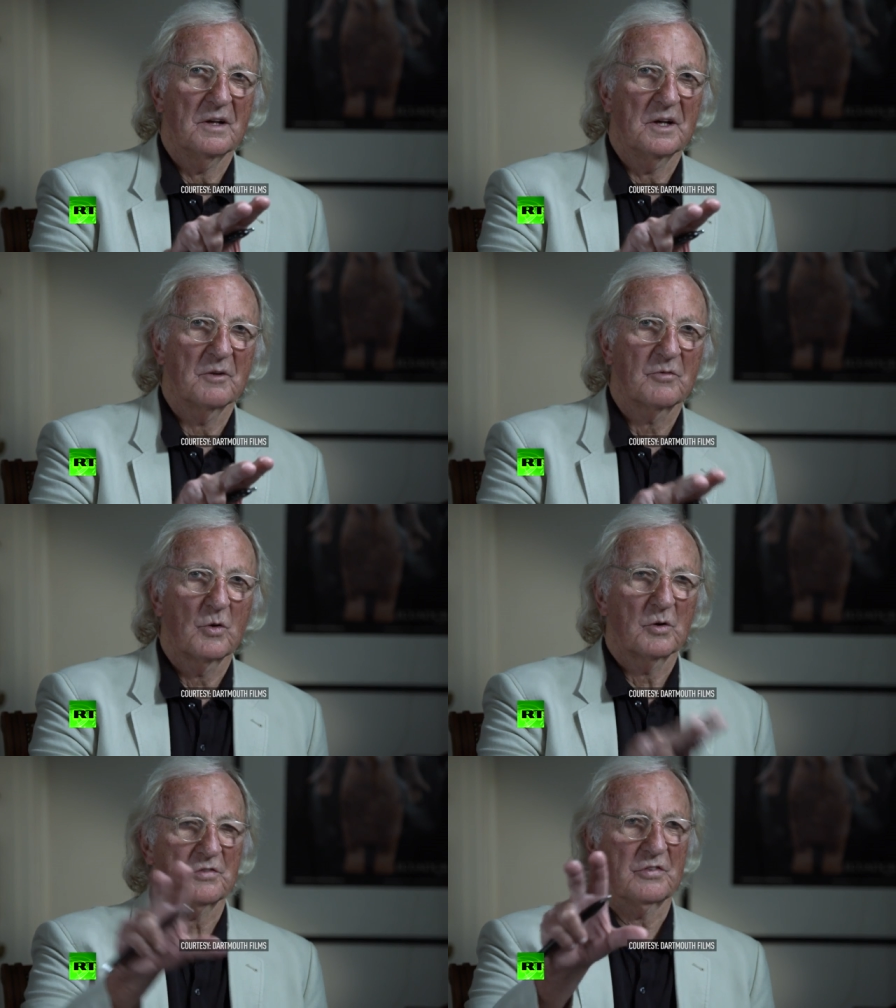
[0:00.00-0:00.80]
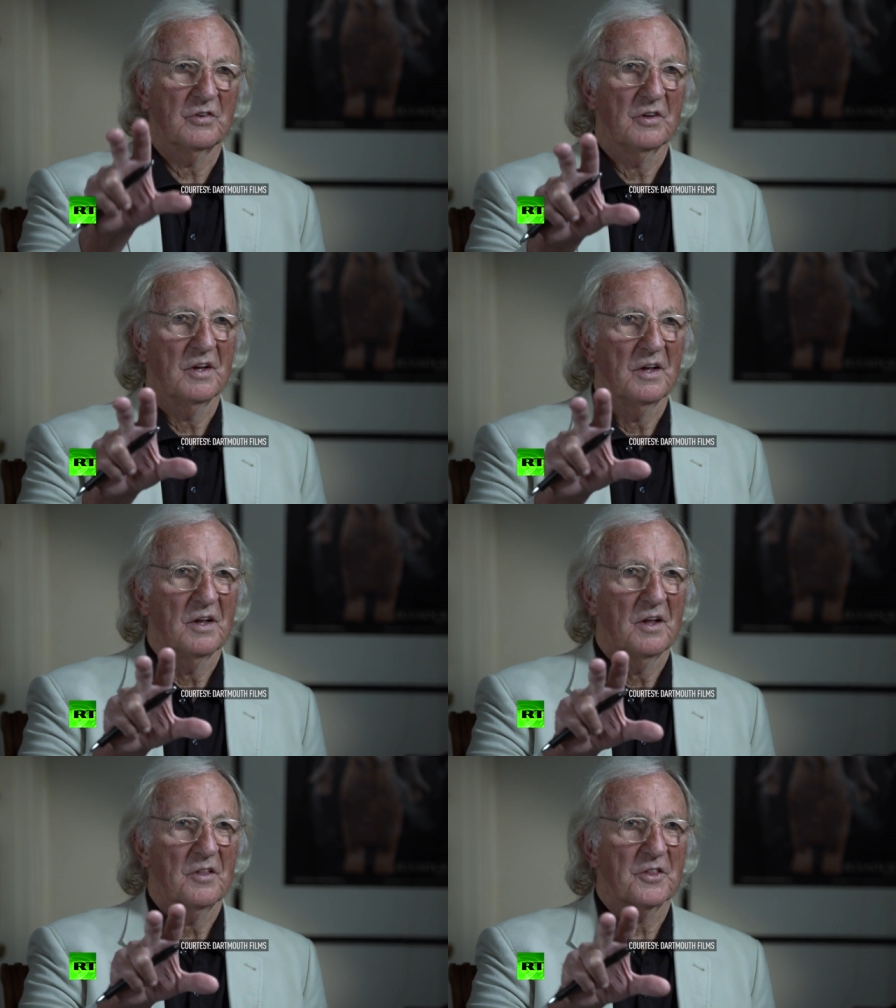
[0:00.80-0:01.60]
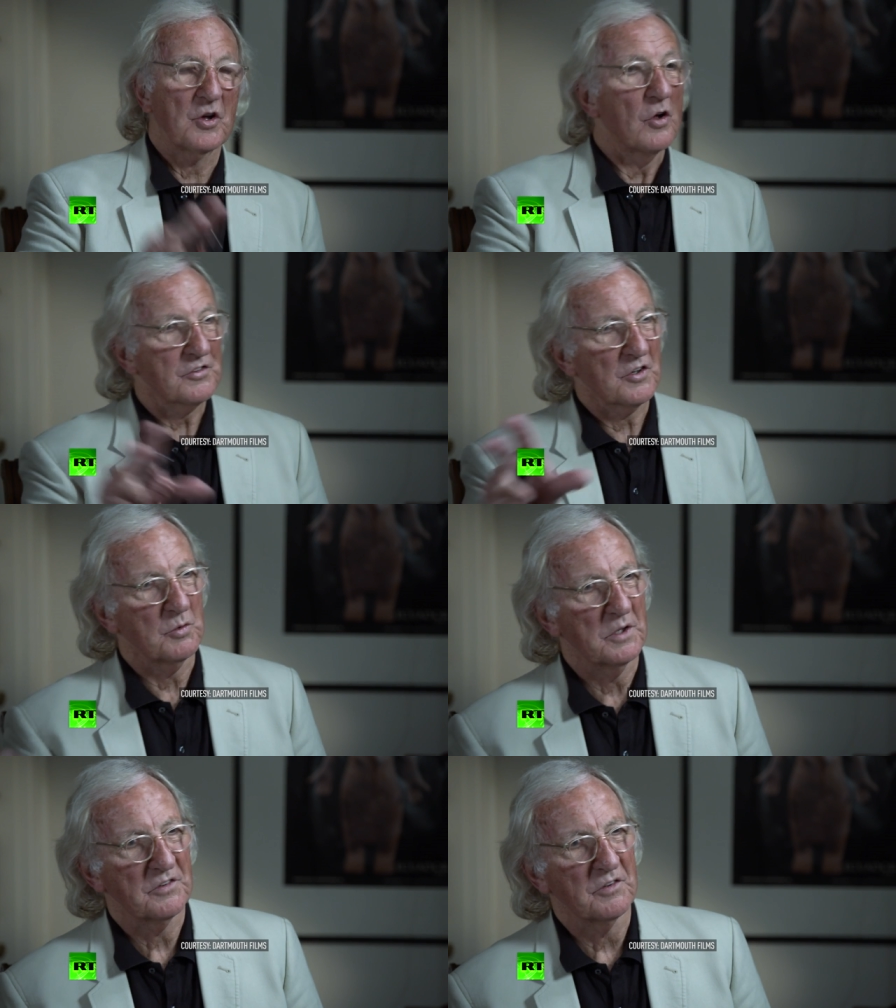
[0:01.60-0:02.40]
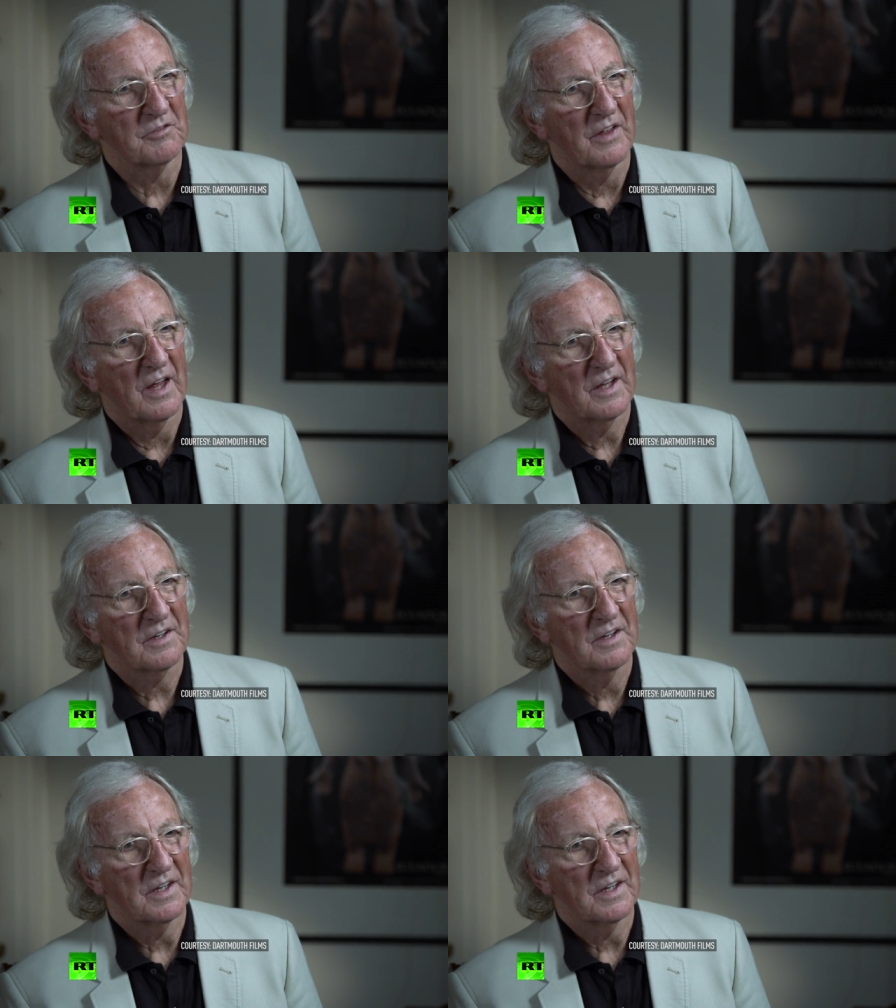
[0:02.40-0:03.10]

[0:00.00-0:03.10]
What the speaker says: of course, the consequence of that